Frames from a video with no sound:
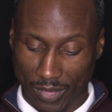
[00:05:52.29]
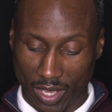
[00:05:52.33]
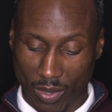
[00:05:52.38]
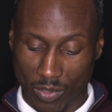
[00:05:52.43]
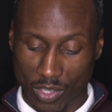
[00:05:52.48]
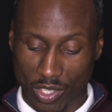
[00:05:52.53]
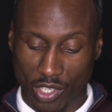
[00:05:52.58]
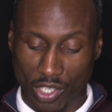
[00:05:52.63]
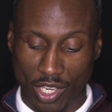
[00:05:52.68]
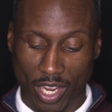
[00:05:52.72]
It
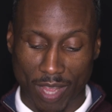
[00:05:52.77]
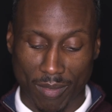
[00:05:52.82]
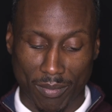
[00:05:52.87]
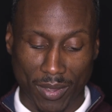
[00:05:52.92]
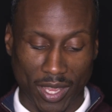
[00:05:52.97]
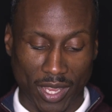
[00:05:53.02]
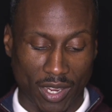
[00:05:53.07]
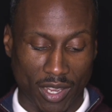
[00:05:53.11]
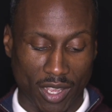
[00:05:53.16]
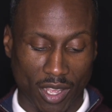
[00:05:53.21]
was a
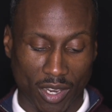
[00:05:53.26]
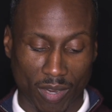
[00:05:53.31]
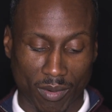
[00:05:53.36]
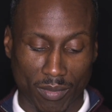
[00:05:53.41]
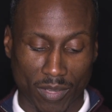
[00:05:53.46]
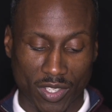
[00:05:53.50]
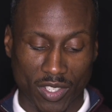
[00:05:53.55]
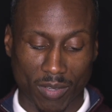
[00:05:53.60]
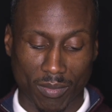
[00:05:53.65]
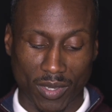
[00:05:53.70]
champagne-colored
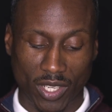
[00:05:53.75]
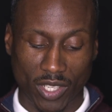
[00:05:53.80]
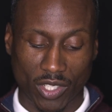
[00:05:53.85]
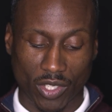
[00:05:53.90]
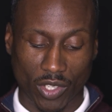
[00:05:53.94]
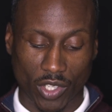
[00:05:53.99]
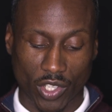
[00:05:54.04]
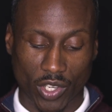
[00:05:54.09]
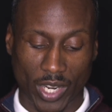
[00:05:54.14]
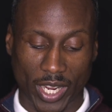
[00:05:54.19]

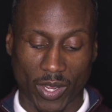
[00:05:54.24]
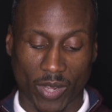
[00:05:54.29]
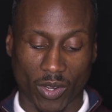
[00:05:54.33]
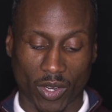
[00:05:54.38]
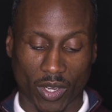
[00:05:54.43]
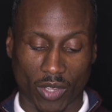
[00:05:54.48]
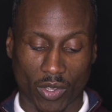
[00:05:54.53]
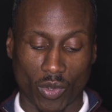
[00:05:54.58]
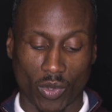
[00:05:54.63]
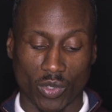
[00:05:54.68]
Mitsubishi truck
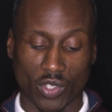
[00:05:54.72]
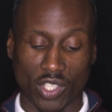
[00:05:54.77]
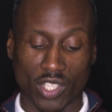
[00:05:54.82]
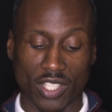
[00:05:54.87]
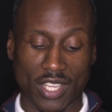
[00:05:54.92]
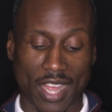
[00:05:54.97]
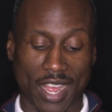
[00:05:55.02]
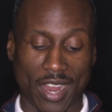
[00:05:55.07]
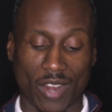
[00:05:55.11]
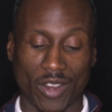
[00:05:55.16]
whose
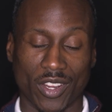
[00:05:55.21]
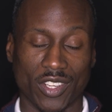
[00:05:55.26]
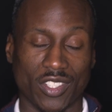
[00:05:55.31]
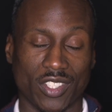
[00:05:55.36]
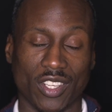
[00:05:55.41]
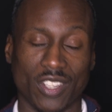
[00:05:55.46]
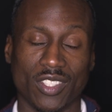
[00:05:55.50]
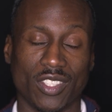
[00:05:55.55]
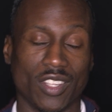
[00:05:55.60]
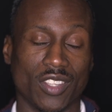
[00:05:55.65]
entire
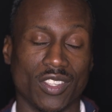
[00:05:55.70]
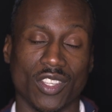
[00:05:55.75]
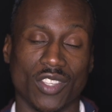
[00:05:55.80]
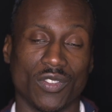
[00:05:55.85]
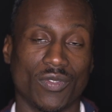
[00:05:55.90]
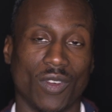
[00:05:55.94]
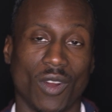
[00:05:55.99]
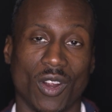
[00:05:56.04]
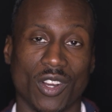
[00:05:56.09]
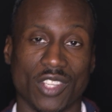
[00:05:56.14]
existence,
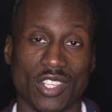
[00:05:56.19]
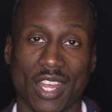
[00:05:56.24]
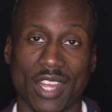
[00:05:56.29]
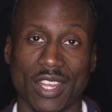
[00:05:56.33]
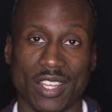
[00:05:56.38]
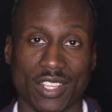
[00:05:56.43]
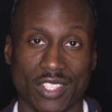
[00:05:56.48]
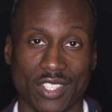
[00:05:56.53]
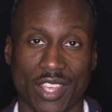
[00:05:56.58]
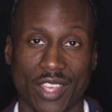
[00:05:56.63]
as far as I
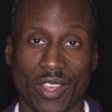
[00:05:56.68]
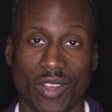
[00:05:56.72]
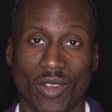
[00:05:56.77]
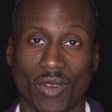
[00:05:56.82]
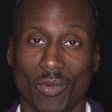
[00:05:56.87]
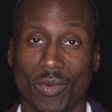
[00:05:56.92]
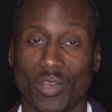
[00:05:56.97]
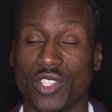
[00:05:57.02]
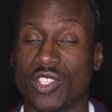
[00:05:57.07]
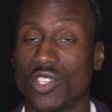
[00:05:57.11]
could
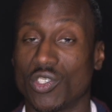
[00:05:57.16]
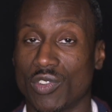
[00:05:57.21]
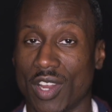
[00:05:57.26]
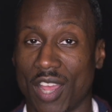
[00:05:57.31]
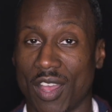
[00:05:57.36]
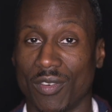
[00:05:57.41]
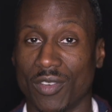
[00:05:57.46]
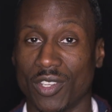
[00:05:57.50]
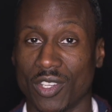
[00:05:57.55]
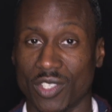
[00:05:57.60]
tell, was to
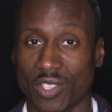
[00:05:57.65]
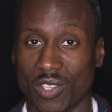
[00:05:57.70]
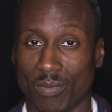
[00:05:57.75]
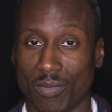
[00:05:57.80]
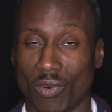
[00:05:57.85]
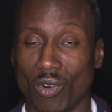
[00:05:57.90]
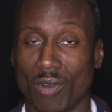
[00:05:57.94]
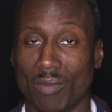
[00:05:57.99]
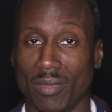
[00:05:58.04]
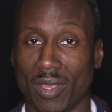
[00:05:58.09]
travel to
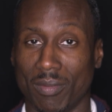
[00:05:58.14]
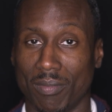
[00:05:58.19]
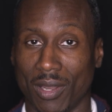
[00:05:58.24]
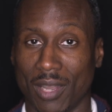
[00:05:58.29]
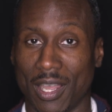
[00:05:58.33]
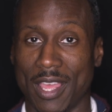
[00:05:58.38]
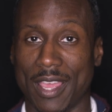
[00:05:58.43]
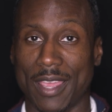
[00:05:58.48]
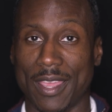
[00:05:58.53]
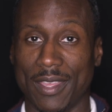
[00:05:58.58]
support me
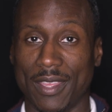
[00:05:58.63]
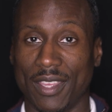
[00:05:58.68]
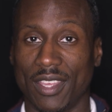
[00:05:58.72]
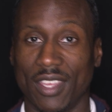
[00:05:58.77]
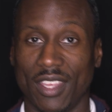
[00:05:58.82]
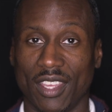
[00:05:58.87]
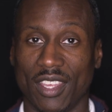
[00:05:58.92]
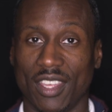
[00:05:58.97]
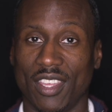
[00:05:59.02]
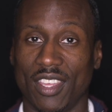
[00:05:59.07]
play.
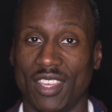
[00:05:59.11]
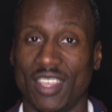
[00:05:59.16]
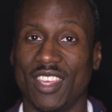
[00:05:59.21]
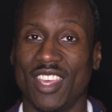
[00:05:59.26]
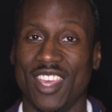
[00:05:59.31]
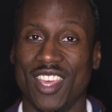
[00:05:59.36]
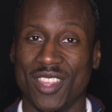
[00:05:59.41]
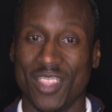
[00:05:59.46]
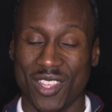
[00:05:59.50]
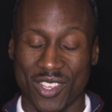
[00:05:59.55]

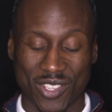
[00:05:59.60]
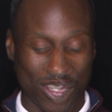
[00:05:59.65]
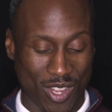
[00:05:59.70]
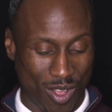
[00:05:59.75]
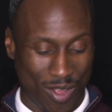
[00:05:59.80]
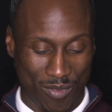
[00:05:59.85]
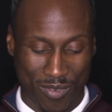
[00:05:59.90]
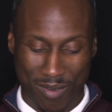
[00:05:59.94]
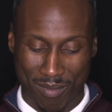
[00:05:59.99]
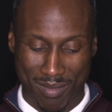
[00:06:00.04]
This
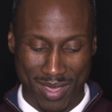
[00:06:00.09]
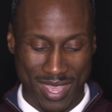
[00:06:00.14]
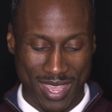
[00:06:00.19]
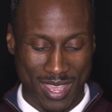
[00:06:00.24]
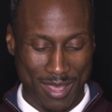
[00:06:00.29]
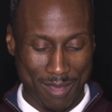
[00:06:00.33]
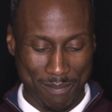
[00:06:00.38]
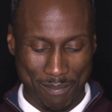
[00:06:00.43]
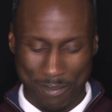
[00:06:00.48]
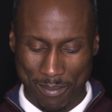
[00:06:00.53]
all for
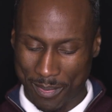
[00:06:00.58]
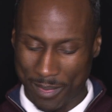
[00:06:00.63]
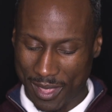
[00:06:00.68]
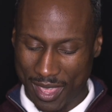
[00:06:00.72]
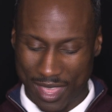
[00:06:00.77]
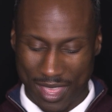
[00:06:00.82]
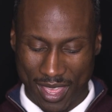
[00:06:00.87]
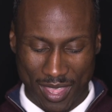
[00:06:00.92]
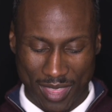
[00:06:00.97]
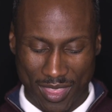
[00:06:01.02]
me.
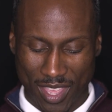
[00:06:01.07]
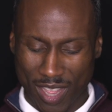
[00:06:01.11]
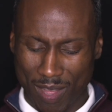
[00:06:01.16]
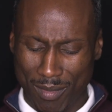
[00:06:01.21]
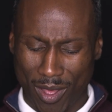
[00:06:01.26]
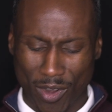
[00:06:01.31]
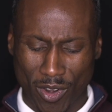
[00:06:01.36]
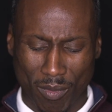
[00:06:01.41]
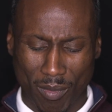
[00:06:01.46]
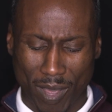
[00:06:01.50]
Think
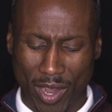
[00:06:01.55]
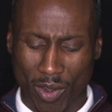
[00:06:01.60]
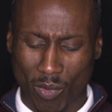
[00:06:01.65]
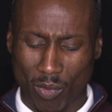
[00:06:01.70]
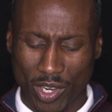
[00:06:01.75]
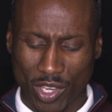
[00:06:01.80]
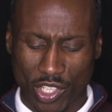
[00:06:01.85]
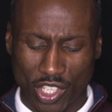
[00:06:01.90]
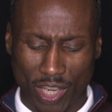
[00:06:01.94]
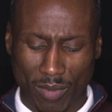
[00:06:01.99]
about no matter
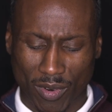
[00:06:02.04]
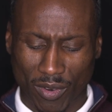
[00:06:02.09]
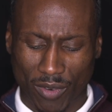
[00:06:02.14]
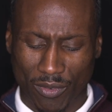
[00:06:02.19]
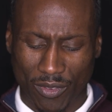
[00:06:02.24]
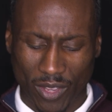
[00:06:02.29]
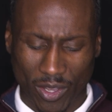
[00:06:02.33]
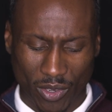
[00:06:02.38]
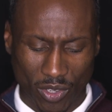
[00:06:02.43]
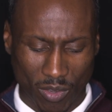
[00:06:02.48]
what gym or
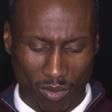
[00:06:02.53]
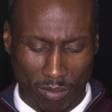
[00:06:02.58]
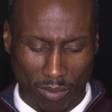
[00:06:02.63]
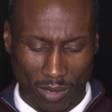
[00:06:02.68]
field you